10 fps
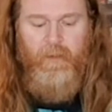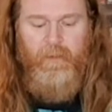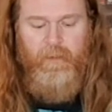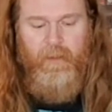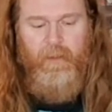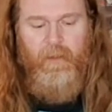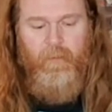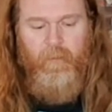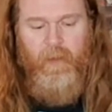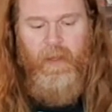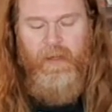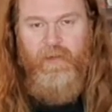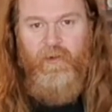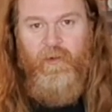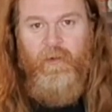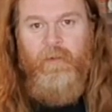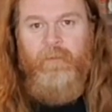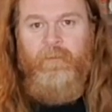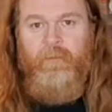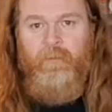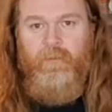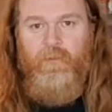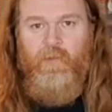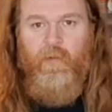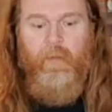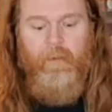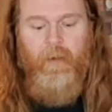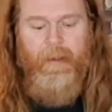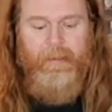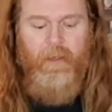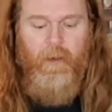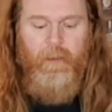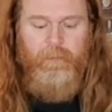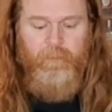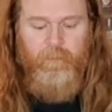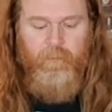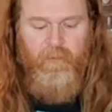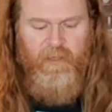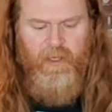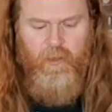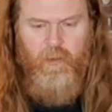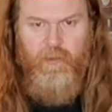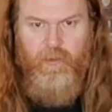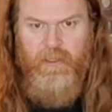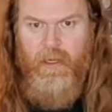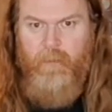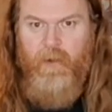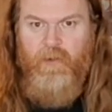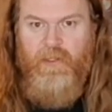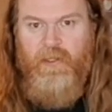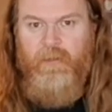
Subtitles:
Like Asian, like taco or tortilla boats